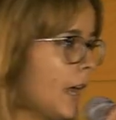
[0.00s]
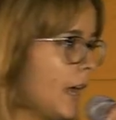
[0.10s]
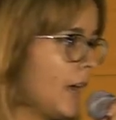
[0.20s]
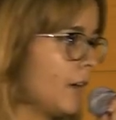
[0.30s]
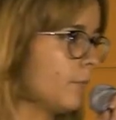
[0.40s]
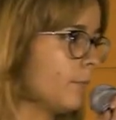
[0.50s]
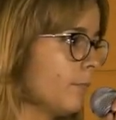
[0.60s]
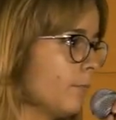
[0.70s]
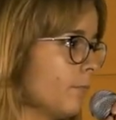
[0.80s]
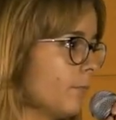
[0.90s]

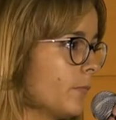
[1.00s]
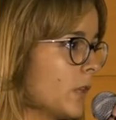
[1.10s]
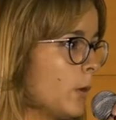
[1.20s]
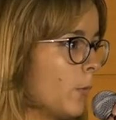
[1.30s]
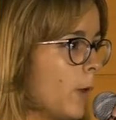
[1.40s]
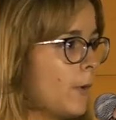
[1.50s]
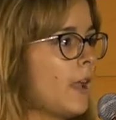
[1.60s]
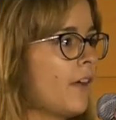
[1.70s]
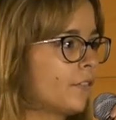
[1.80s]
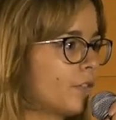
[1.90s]
Why we have